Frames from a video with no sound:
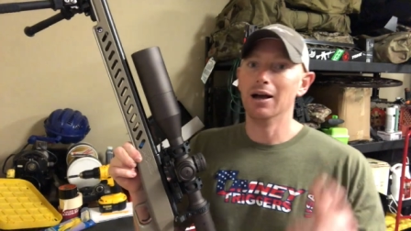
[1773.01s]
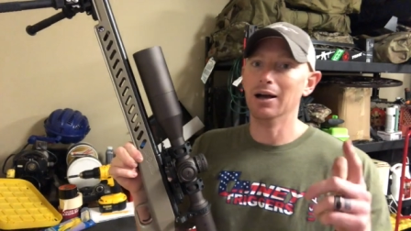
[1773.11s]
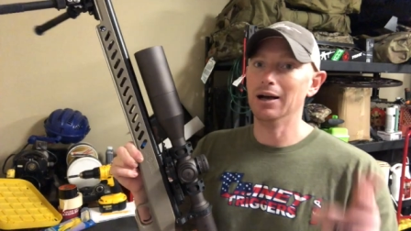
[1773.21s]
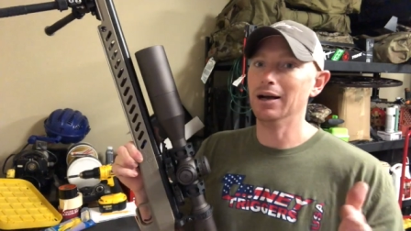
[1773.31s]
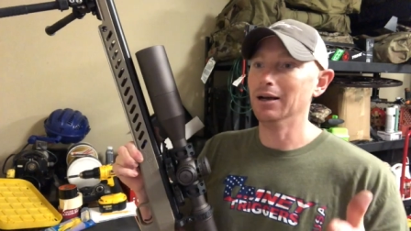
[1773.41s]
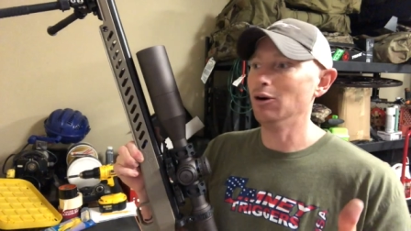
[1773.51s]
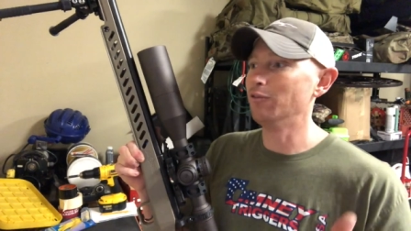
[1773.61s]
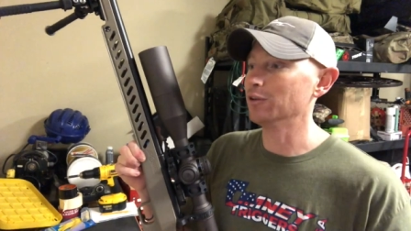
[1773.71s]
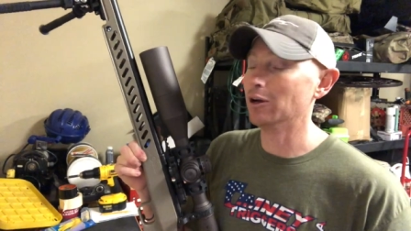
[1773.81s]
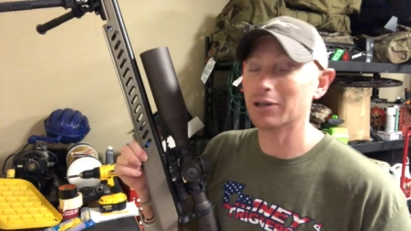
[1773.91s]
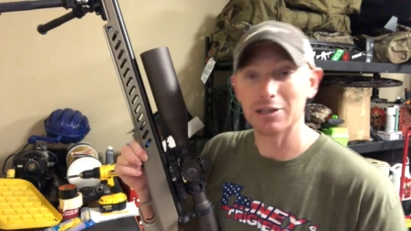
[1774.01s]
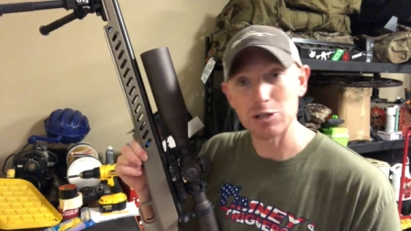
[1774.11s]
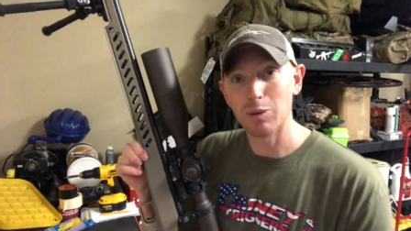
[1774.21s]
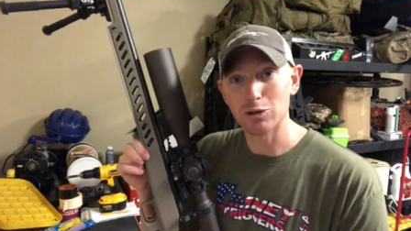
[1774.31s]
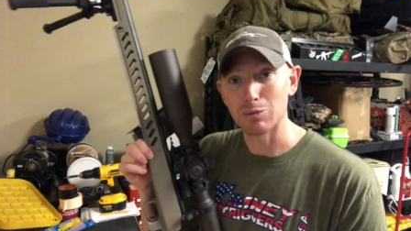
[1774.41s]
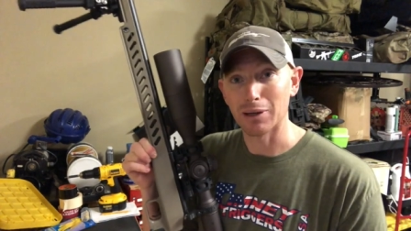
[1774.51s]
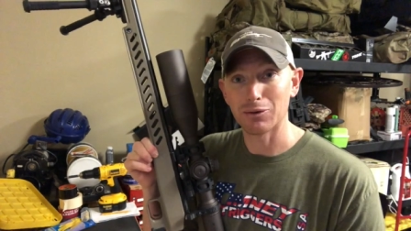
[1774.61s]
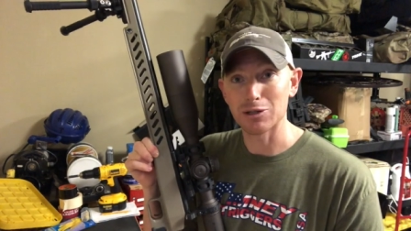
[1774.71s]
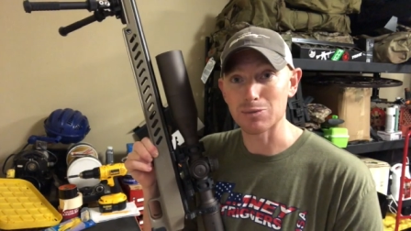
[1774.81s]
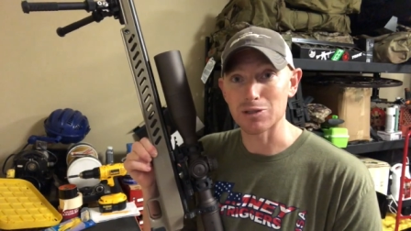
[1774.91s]
Hopefully I'll get this posted by
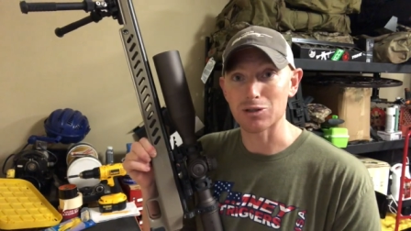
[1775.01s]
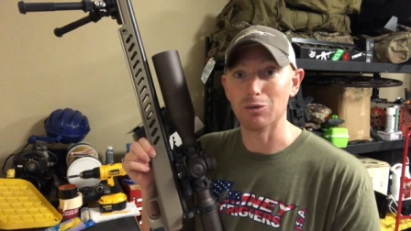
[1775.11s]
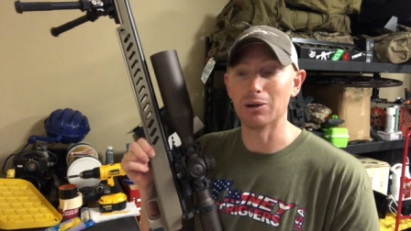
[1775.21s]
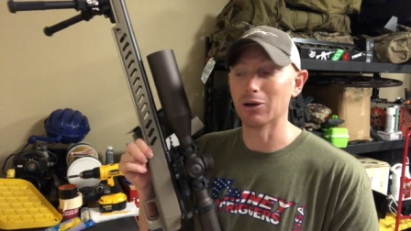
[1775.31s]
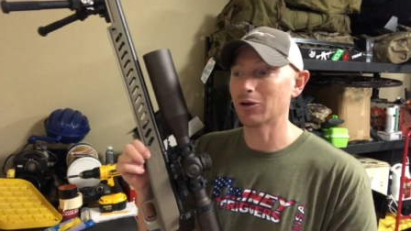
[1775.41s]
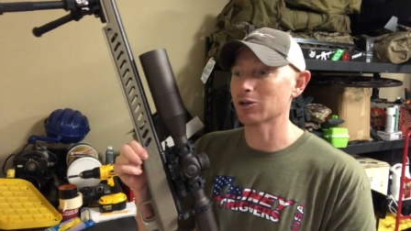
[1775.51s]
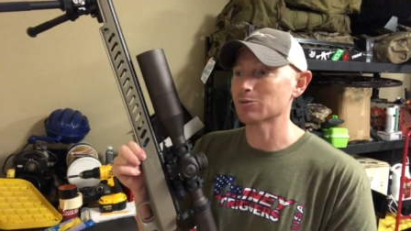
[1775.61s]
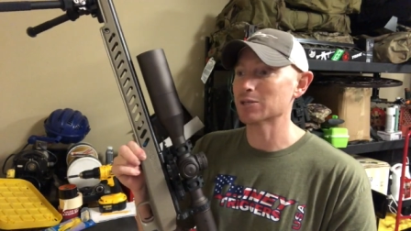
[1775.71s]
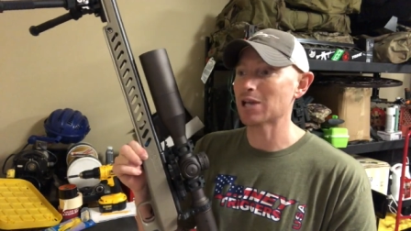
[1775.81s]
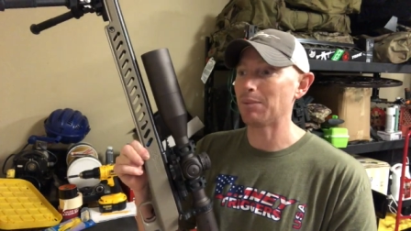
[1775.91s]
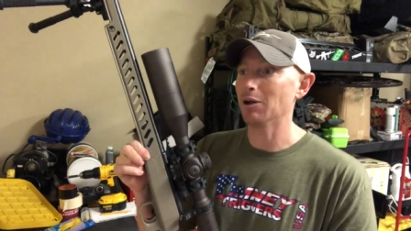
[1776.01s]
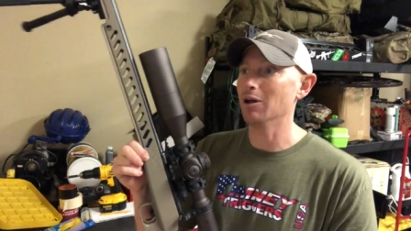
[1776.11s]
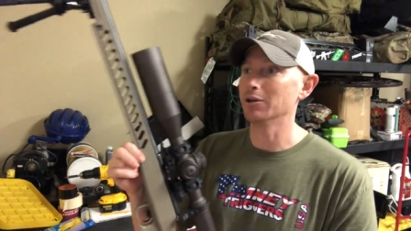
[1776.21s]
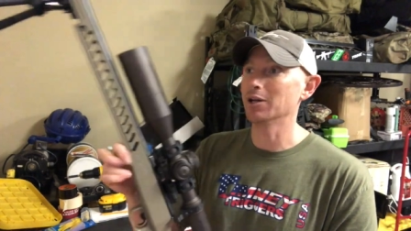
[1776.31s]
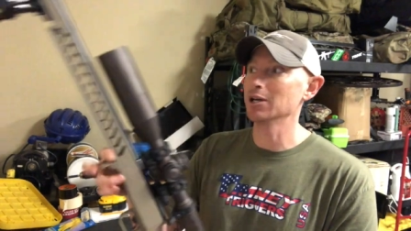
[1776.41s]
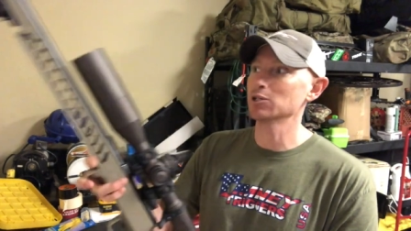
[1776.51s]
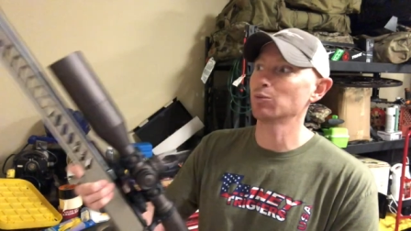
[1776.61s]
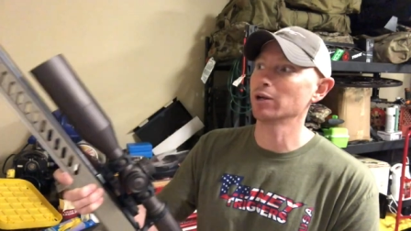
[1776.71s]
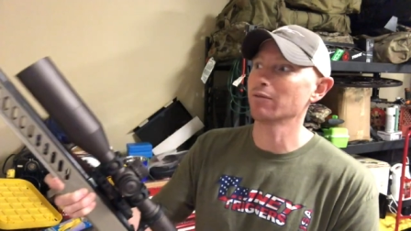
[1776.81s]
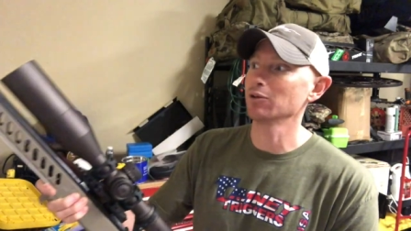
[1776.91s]
Christmas. So Merry Christmas, Happy Holidays,
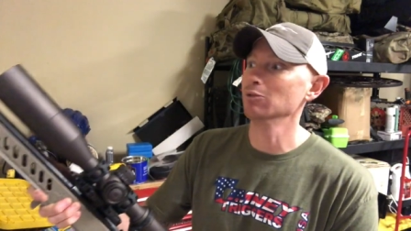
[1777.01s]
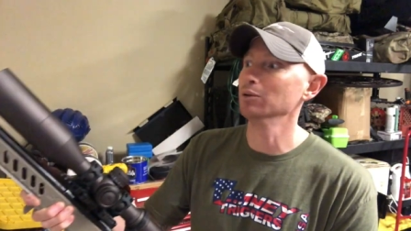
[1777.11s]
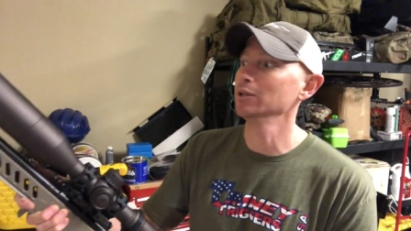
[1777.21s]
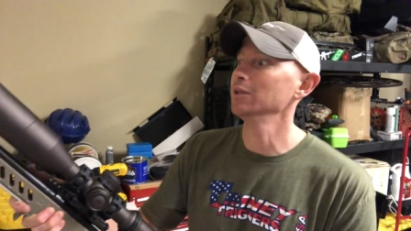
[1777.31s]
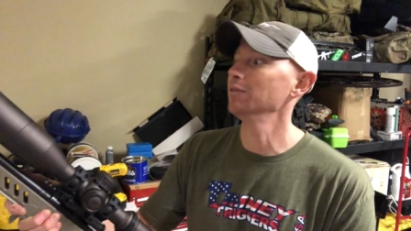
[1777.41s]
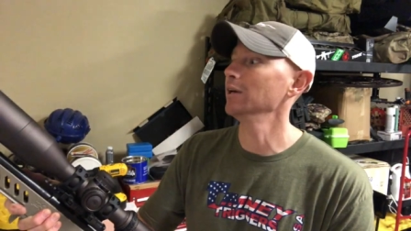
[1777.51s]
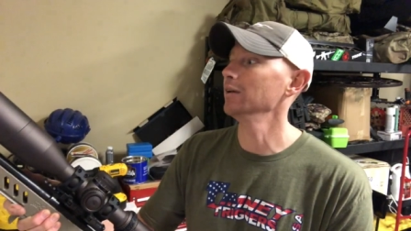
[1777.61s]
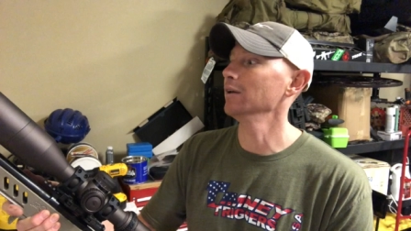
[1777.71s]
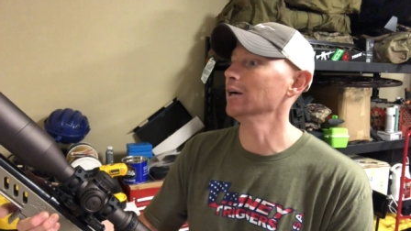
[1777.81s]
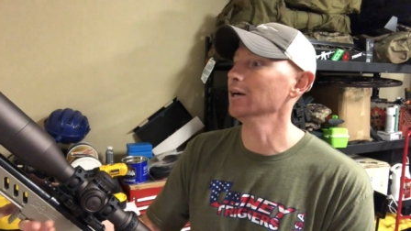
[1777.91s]
whatever you believe in.